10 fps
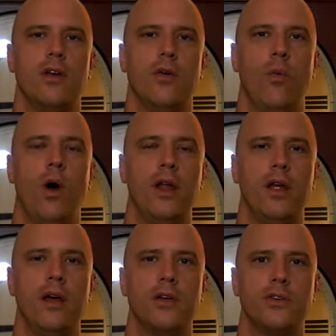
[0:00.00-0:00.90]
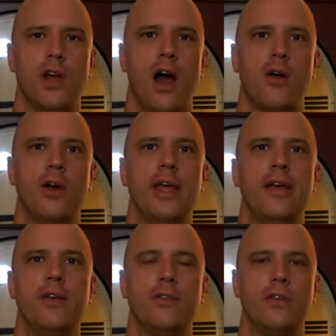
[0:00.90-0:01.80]
what a chakra
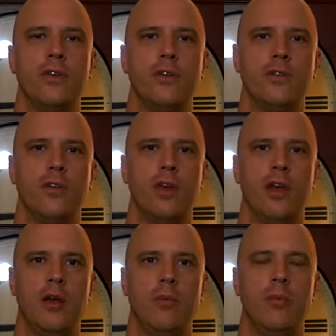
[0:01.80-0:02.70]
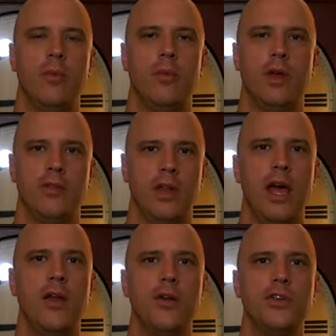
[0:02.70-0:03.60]
it's an
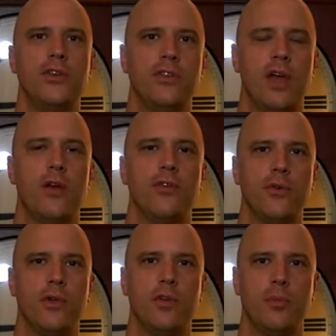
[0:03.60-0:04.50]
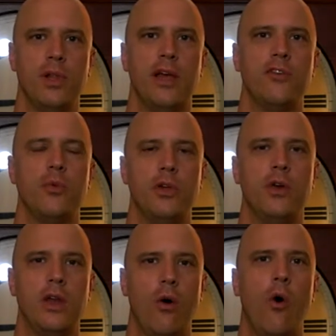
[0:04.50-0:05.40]
energy center, so it's a place where you
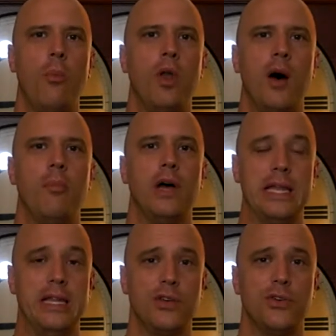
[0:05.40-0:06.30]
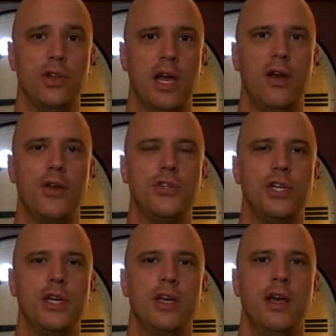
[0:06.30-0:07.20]
can open up additional
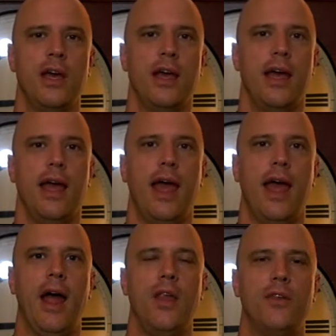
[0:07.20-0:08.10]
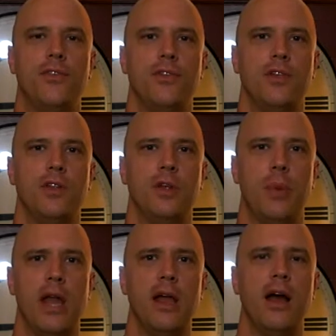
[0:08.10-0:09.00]
energy. And
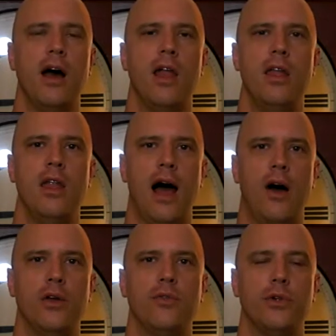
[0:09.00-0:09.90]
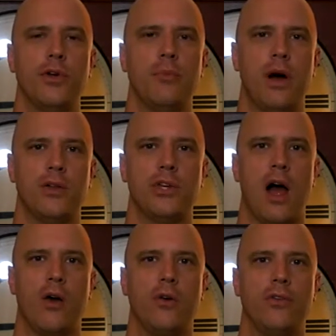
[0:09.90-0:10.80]
depending on how you've learned about
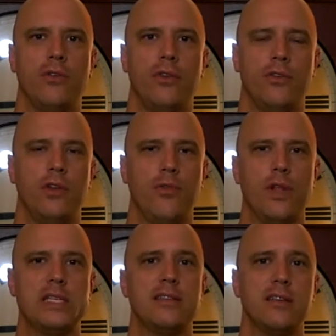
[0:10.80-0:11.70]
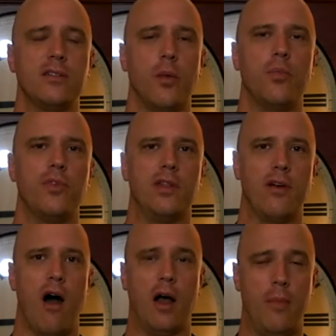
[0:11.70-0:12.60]
chakras, there's different systems that
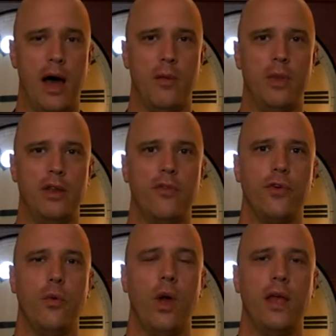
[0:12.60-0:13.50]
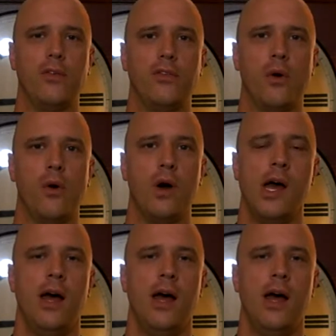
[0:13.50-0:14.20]
talk about them in different ways. So